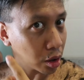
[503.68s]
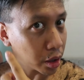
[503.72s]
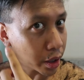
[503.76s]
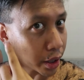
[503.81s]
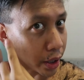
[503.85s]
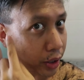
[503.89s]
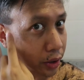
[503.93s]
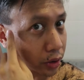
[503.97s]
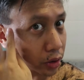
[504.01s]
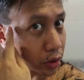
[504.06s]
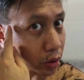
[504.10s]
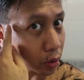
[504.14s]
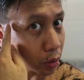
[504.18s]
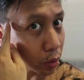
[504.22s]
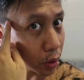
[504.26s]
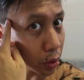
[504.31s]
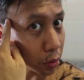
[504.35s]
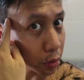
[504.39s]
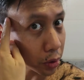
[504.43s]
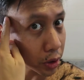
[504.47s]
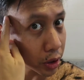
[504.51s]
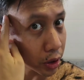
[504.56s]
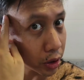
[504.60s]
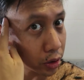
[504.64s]
Okay, so
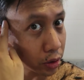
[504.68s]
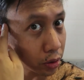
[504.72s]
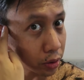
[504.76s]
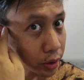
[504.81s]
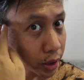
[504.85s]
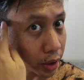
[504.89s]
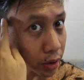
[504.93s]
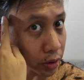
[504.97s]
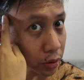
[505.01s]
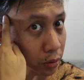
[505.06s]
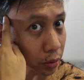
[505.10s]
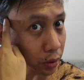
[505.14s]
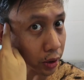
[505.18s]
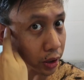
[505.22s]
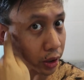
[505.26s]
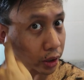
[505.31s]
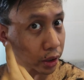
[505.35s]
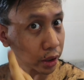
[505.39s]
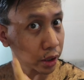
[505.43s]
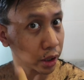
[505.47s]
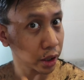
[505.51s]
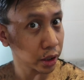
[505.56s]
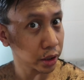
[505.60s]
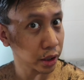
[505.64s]
what we're gonna do now is we're gonna
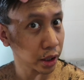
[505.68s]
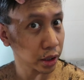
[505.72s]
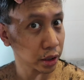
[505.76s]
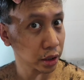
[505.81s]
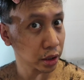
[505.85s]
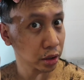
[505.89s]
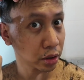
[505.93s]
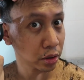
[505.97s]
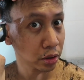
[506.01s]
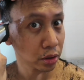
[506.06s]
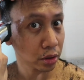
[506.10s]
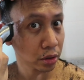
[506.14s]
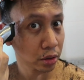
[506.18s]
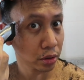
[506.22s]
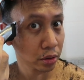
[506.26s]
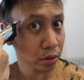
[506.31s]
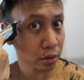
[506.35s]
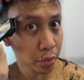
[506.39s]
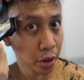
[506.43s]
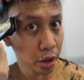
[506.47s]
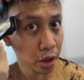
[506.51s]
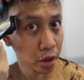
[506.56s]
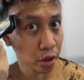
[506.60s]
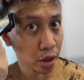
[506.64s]
cut that little
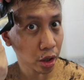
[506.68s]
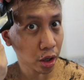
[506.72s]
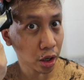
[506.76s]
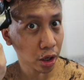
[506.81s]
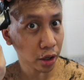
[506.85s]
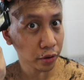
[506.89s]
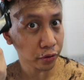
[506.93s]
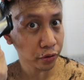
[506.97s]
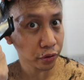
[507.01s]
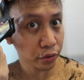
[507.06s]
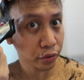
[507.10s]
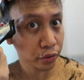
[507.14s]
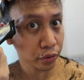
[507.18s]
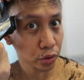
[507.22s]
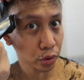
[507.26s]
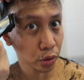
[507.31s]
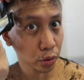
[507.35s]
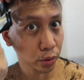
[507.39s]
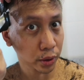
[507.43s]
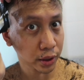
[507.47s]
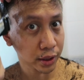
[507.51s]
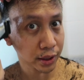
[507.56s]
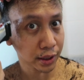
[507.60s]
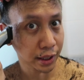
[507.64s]
part off
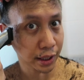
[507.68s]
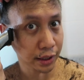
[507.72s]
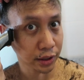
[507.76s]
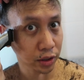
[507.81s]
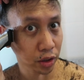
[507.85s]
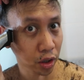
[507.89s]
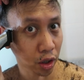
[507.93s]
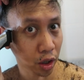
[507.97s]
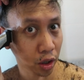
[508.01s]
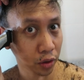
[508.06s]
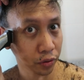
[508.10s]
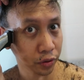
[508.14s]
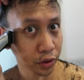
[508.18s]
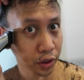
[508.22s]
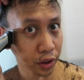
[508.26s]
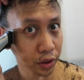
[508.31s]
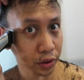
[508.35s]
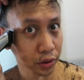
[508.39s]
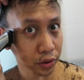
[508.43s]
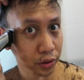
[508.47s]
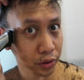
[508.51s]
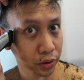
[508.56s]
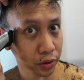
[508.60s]
so it's less obvious.